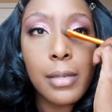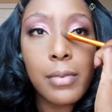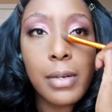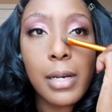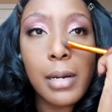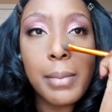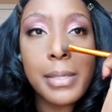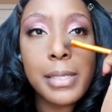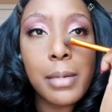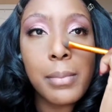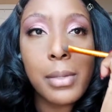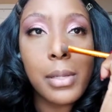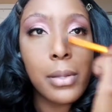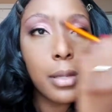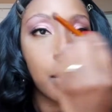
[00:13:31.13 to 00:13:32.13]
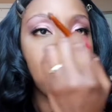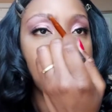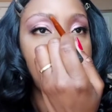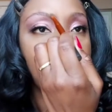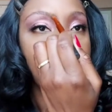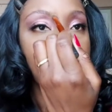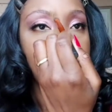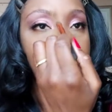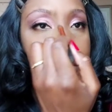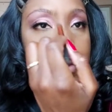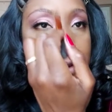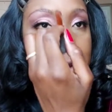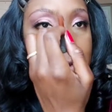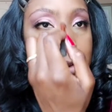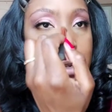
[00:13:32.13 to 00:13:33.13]
Leave a comment down below. Let me know what your
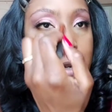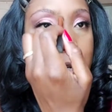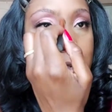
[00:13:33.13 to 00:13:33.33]
favorite